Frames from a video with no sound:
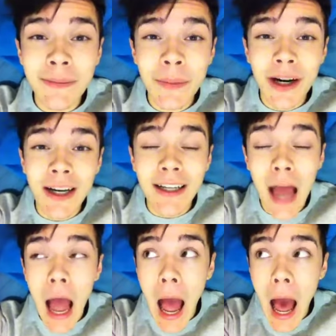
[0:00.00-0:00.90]
Bye.
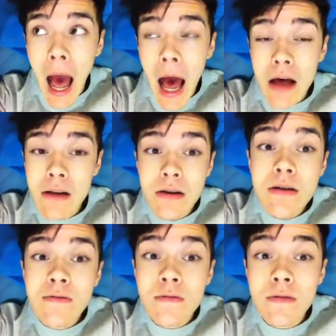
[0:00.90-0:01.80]
I
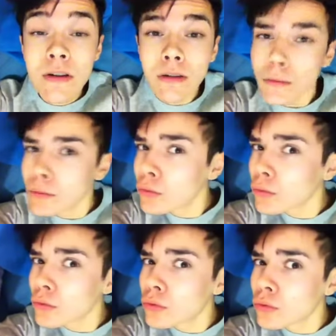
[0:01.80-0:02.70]
love
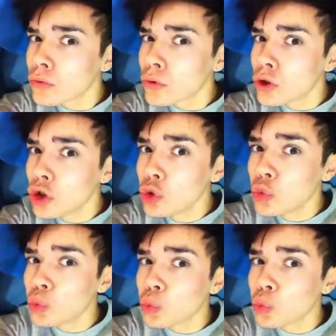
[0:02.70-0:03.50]
you.